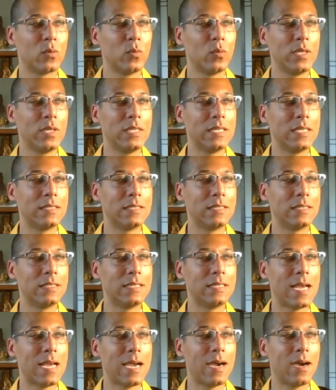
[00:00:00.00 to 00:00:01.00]
We get
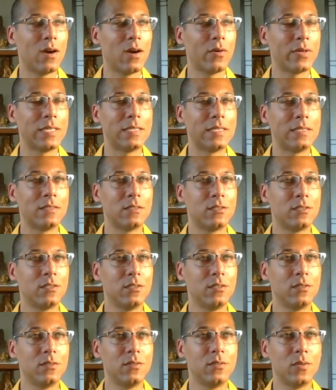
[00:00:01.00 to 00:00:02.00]
now
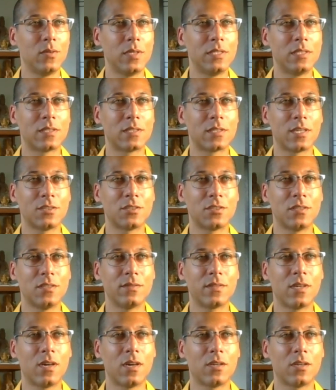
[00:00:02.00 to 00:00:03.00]
into a discussion
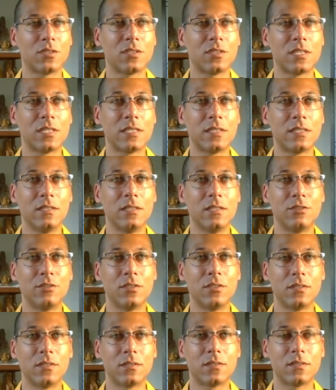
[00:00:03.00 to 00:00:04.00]
of causes and
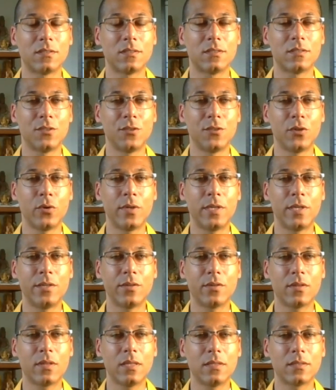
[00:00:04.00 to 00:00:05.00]
conditions. So you'll
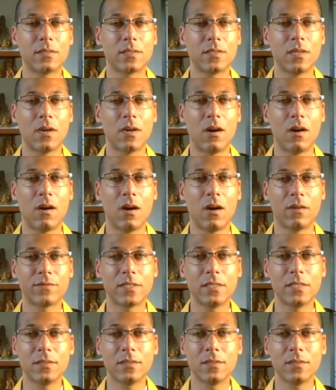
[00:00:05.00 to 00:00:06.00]
hear this
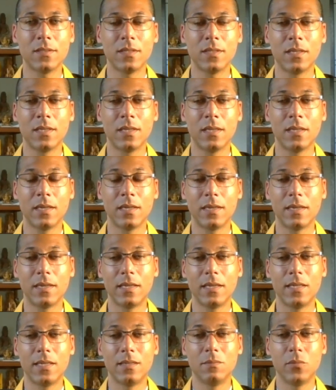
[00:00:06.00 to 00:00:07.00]
often
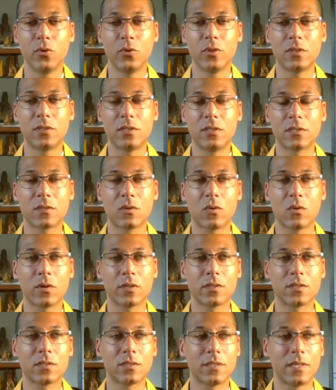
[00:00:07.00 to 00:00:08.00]
in Buddhist
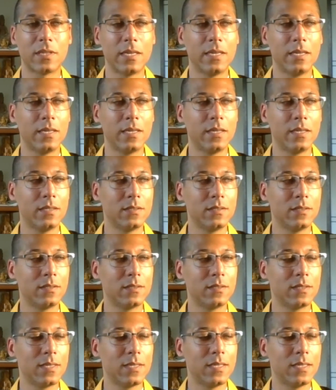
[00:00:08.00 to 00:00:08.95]
discourse and